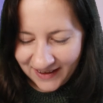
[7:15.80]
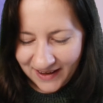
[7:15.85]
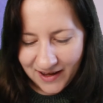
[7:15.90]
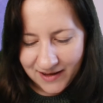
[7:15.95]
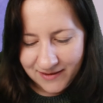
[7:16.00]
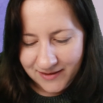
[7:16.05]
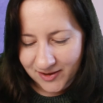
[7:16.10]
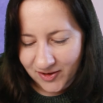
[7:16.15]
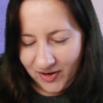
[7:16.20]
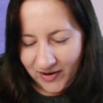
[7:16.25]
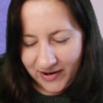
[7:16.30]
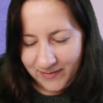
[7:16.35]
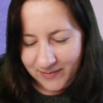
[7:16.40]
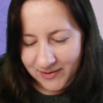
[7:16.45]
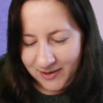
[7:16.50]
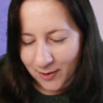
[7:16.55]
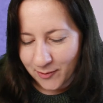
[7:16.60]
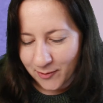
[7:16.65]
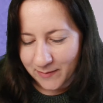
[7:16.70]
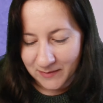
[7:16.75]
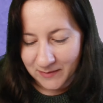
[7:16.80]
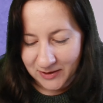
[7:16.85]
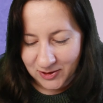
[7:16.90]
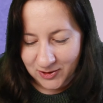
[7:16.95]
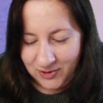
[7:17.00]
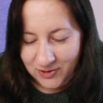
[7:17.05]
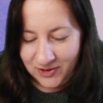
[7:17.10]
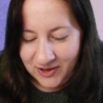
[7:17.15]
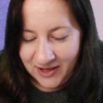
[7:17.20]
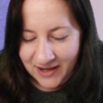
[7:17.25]
I'm sorry, I'm so
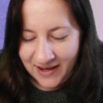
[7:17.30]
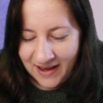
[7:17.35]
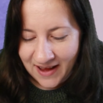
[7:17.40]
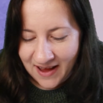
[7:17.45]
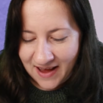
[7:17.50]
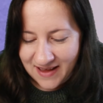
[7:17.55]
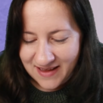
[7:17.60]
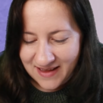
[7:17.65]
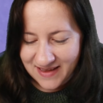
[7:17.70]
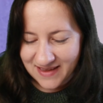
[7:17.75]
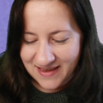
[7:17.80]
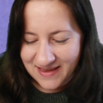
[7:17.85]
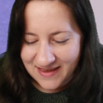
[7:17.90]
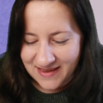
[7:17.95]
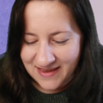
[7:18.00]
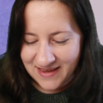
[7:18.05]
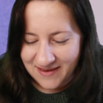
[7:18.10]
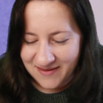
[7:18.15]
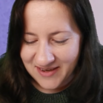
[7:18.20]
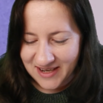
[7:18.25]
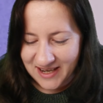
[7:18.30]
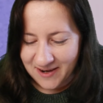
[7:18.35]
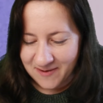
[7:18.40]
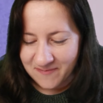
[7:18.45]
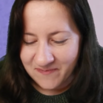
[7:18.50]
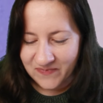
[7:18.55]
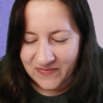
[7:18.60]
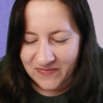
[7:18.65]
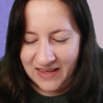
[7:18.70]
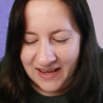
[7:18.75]
immature. There we go.
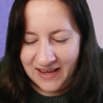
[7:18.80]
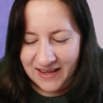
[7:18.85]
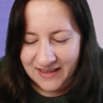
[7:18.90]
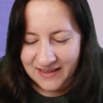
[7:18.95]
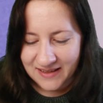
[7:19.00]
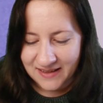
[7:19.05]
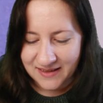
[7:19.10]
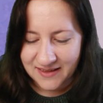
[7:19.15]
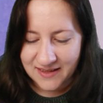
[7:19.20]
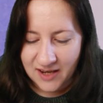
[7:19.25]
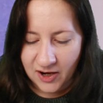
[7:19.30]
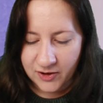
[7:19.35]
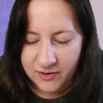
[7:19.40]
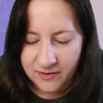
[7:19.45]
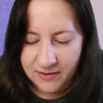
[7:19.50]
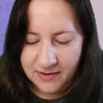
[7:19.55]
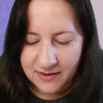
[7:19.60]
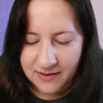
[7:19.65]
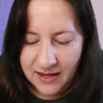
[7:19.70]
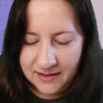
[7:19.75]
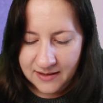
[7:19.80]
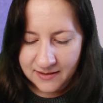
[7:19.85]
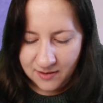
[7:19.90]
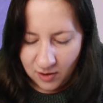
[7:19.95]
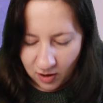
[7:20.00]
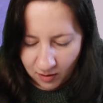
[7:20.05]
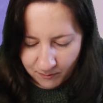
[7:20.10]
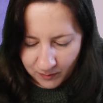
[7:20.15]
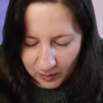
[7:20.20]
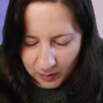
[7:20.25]
So that's
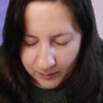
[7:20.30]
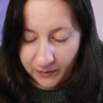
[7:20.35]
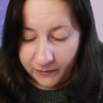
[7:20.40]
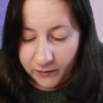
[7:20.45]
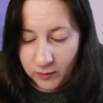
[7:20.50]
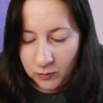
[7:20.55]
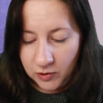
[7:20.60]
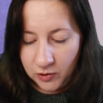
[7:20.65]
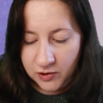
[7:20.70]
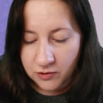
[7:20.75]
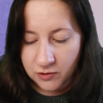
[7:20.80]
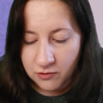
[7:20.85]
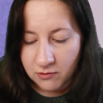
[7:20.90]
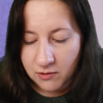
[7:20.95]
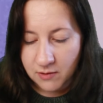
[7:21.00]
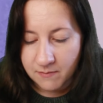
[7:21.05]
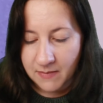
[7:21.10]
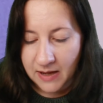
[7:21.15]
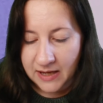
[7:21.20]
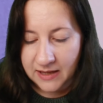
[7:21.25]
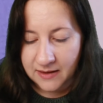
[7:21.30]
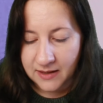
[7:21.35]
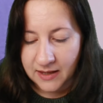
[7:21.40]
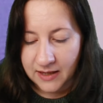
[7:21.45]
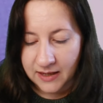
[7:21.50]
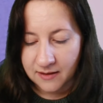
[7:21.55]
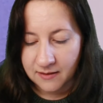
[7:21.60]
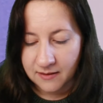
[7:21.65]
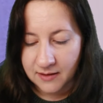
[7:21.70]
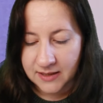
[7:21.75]
our bum. If you want to, you can make
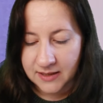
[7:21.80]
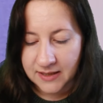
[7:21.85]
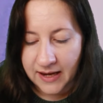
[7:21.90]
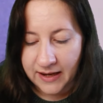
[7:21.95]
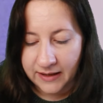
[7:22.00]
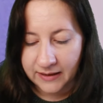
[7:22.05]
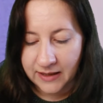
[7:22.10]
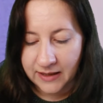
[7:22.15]
the tail